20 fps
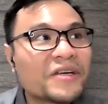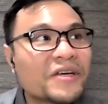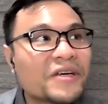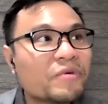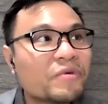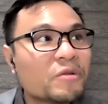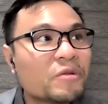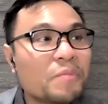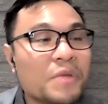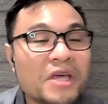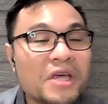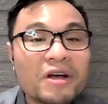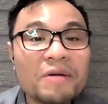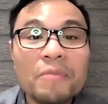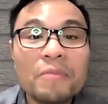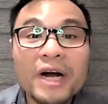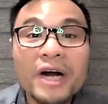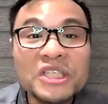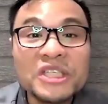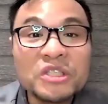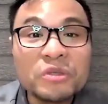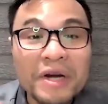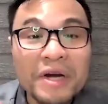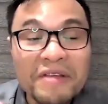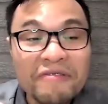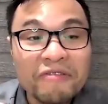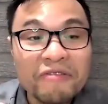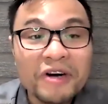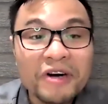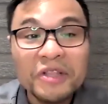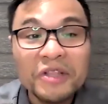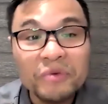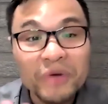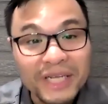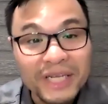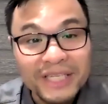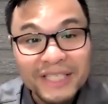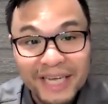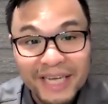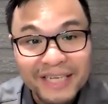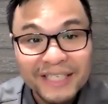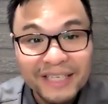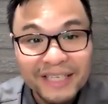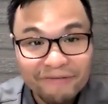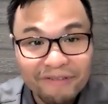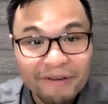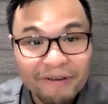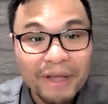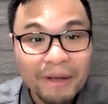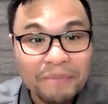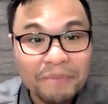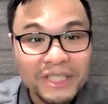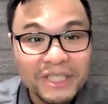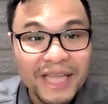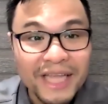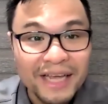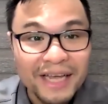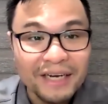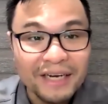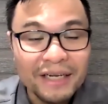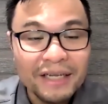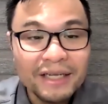will be on March 24 to 26, if I'm not mistaken.